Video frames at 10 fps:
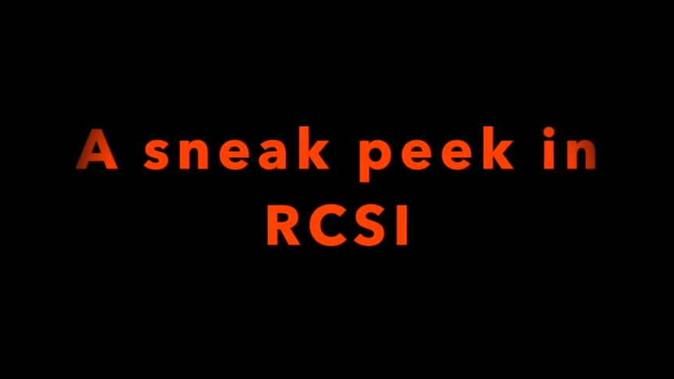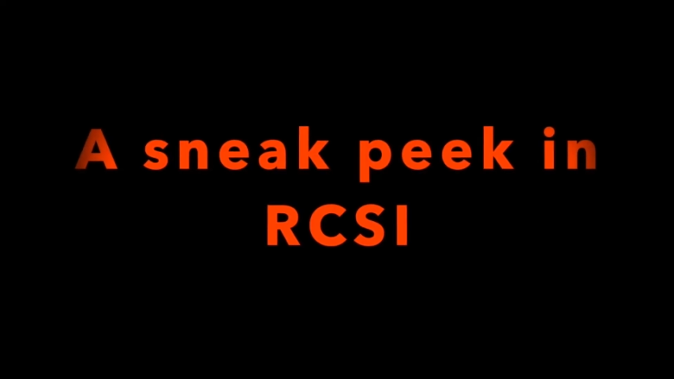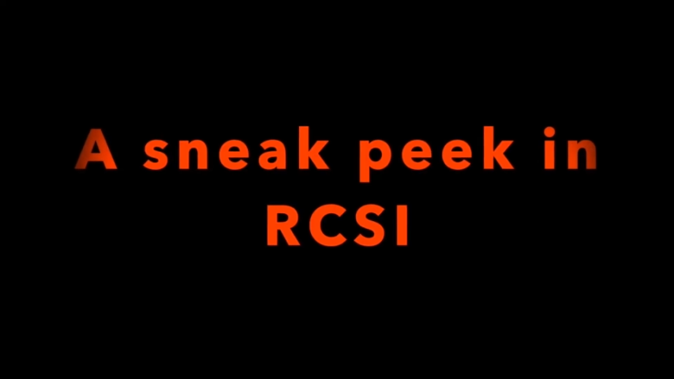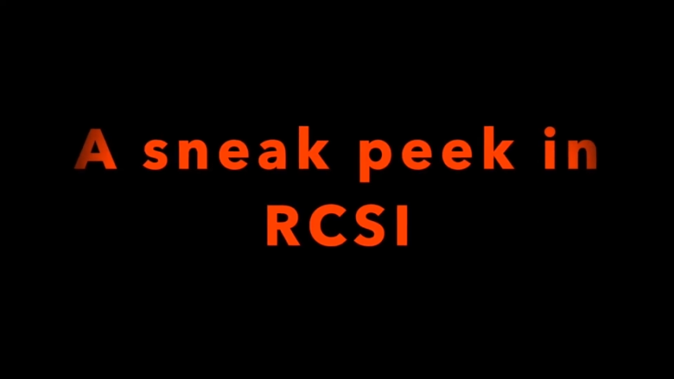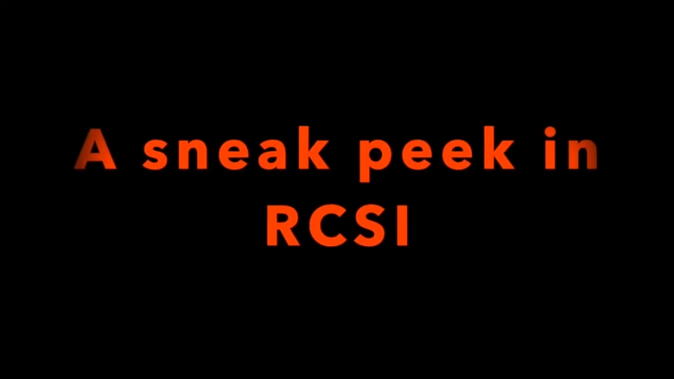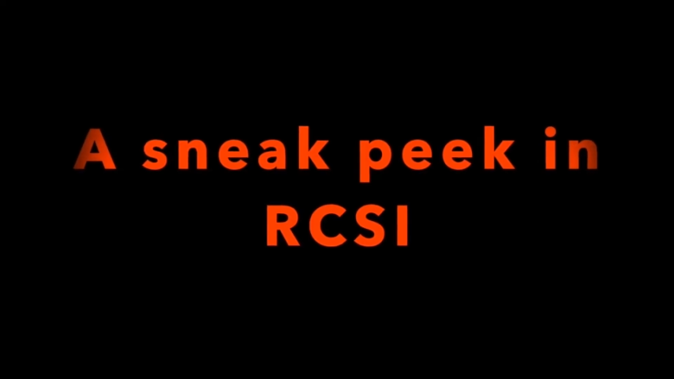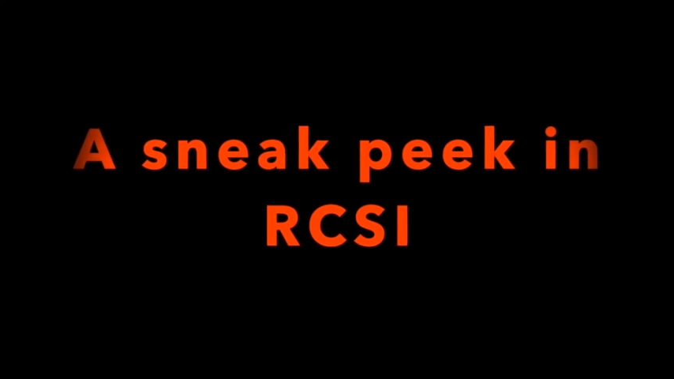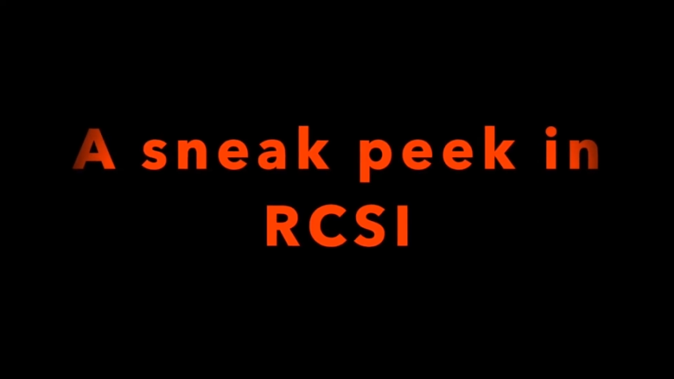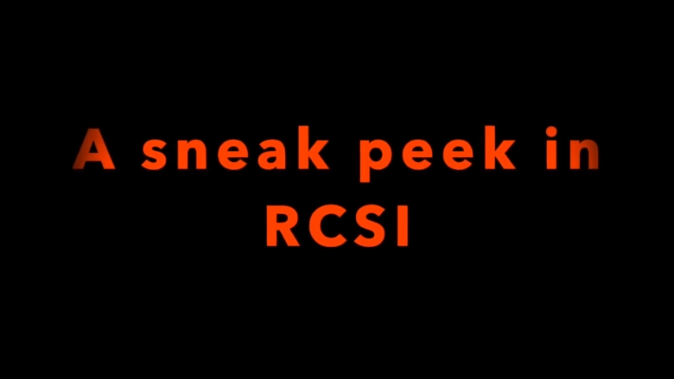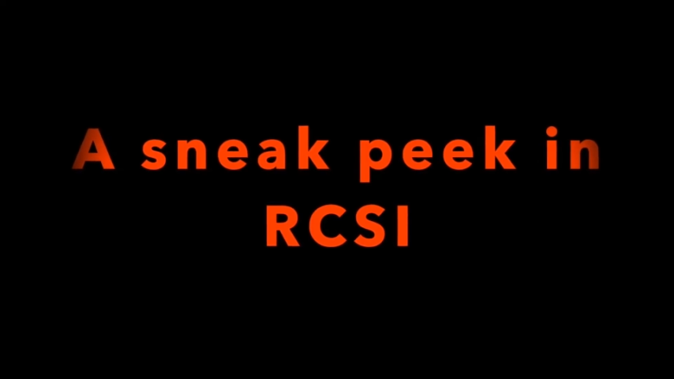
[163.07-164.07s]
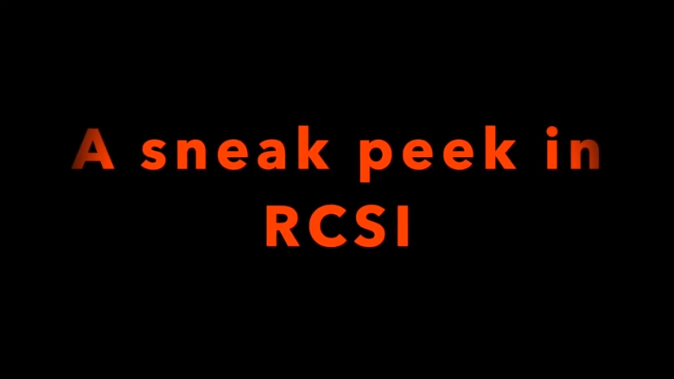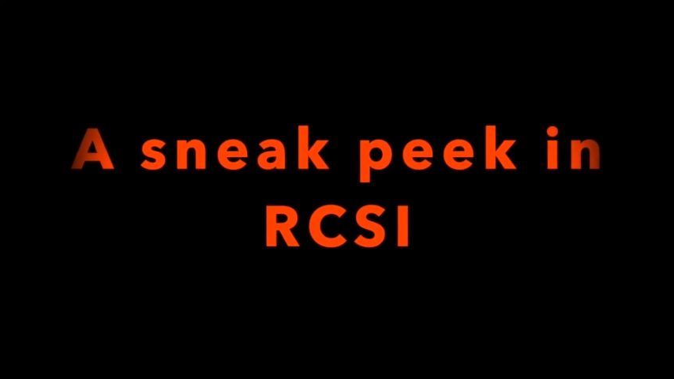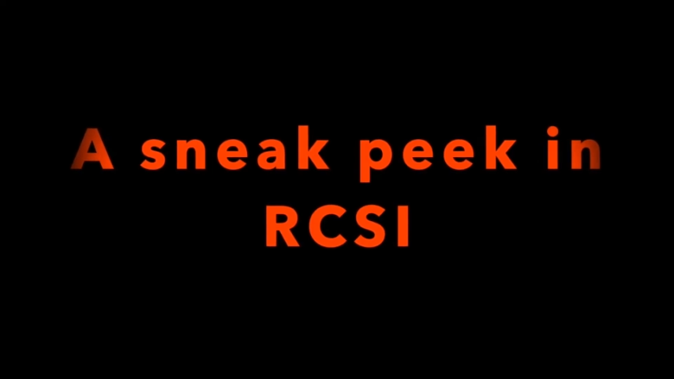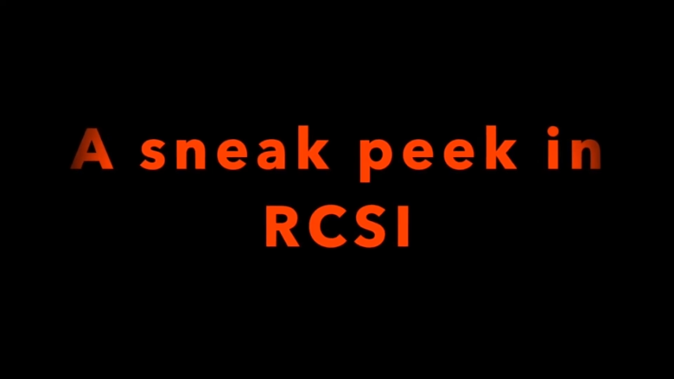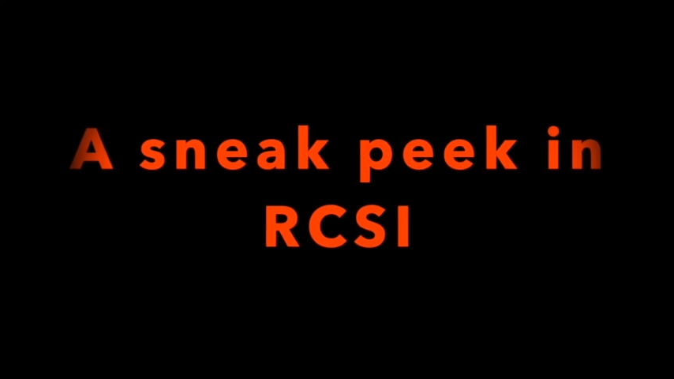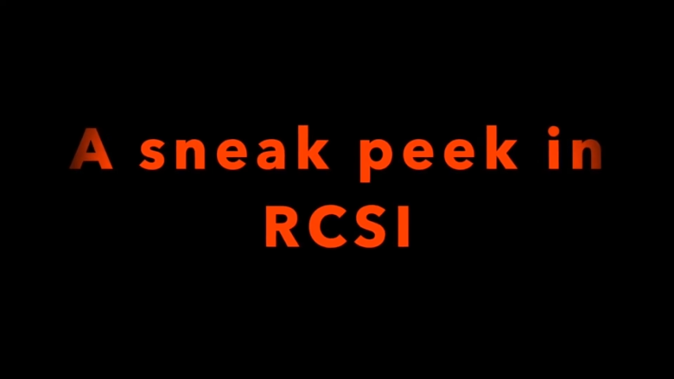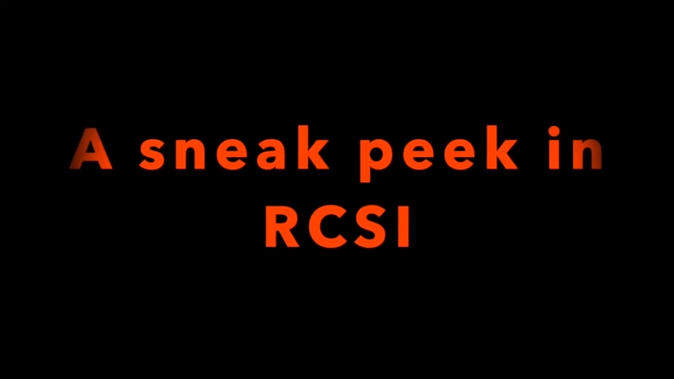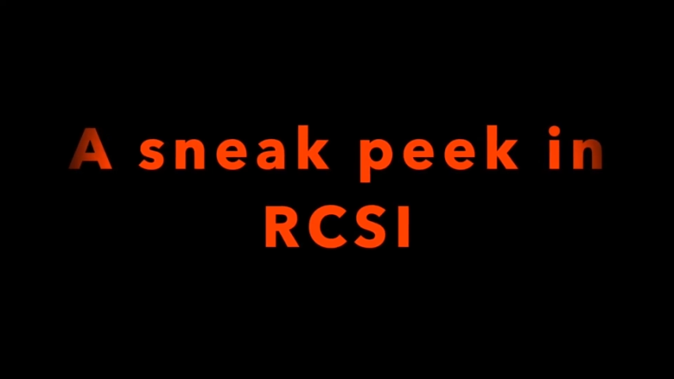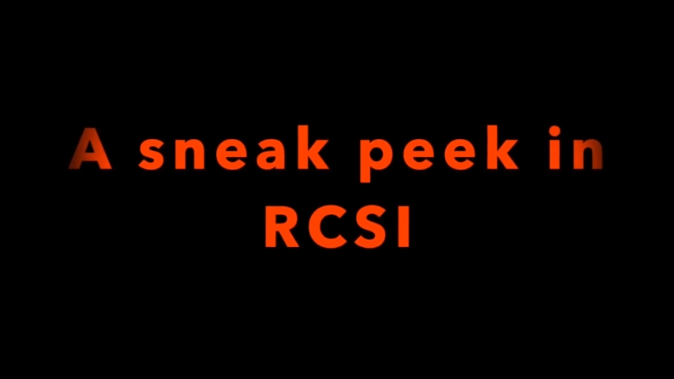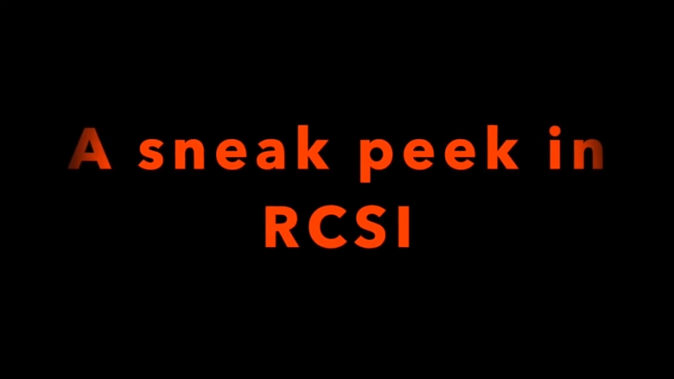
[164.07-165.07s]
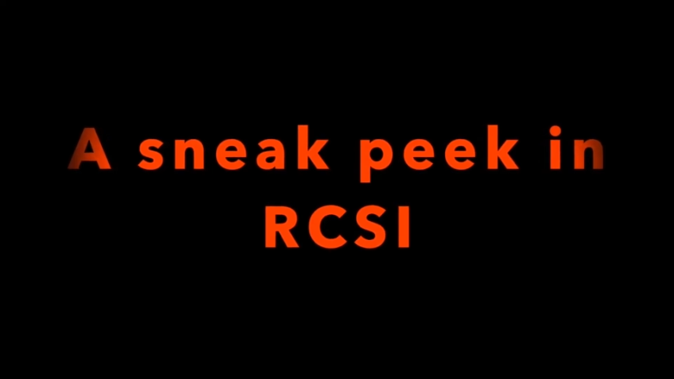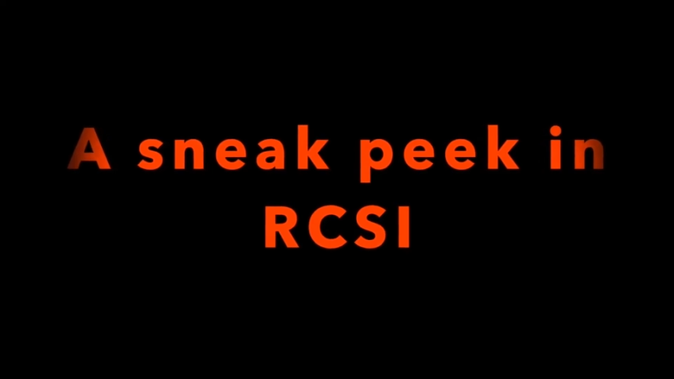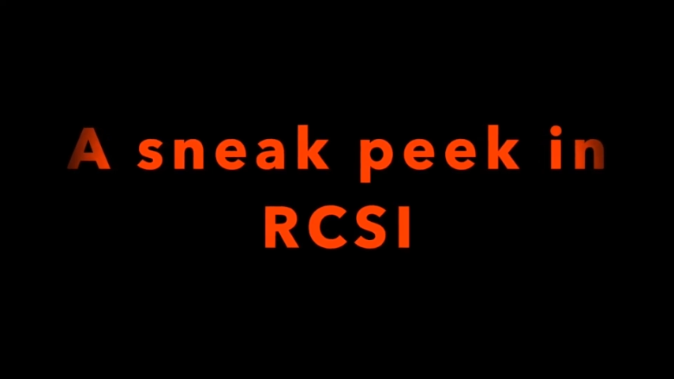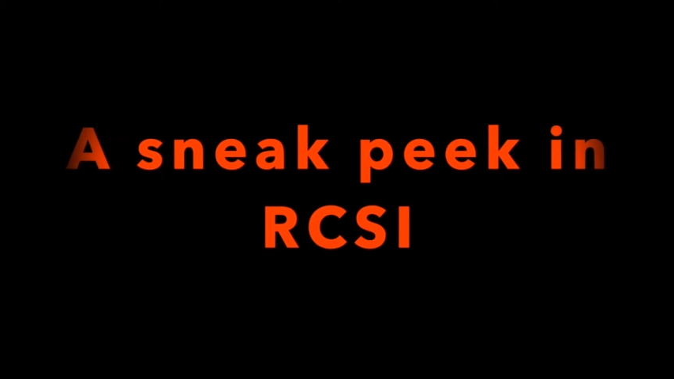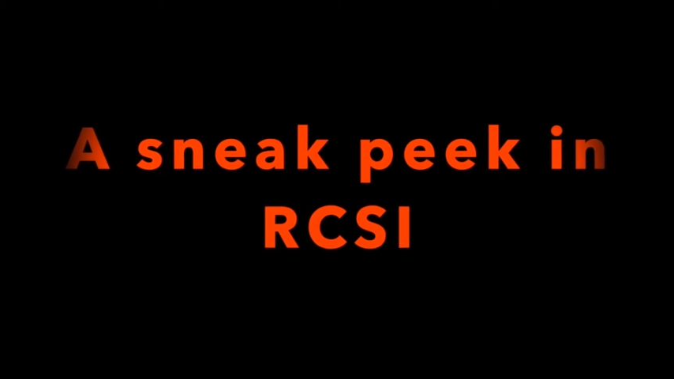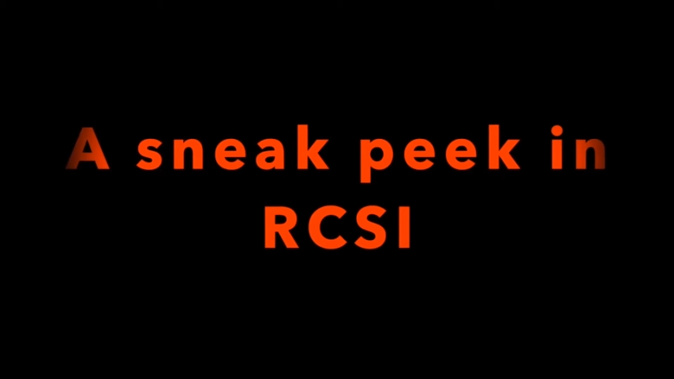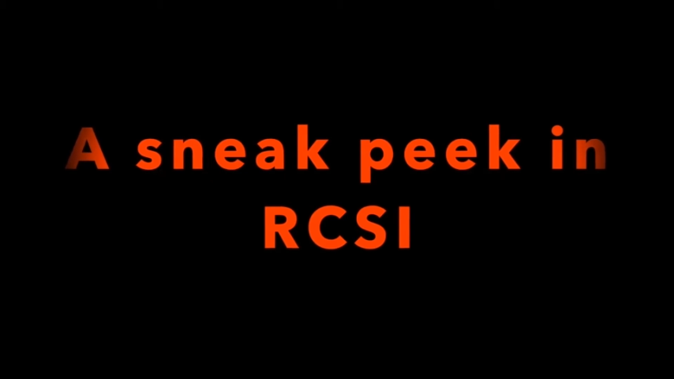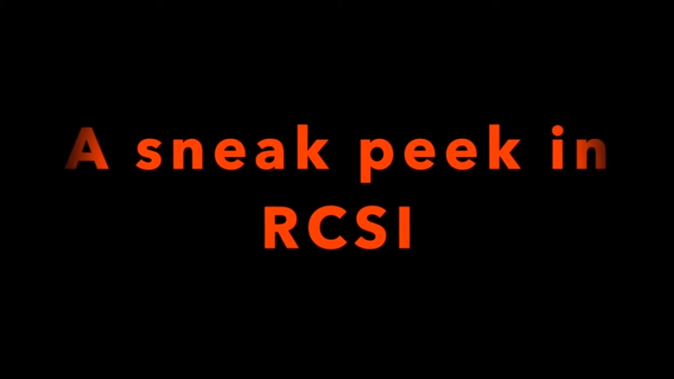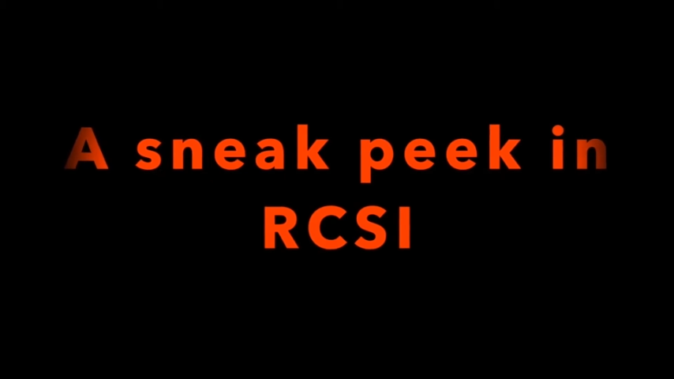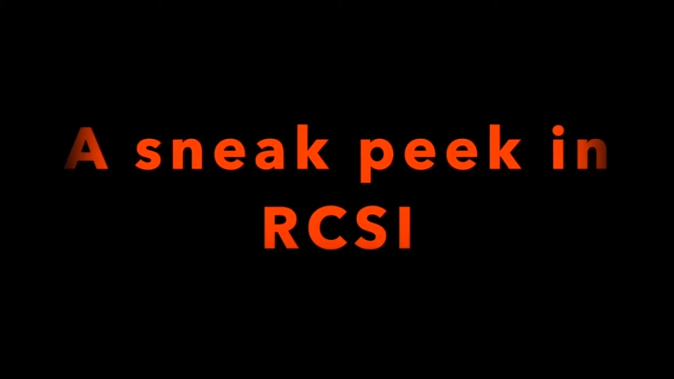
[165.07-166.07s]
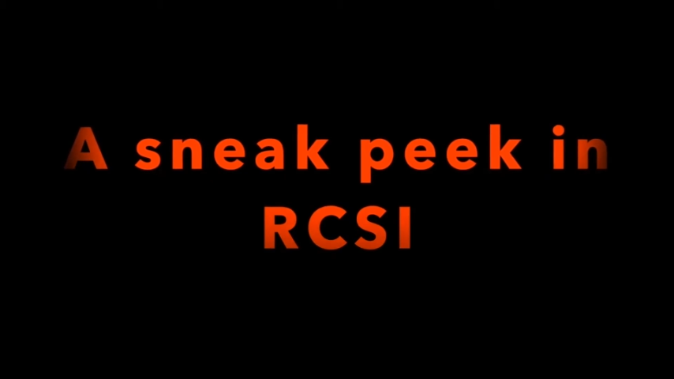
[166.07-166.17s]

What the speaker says: (no speaker visible)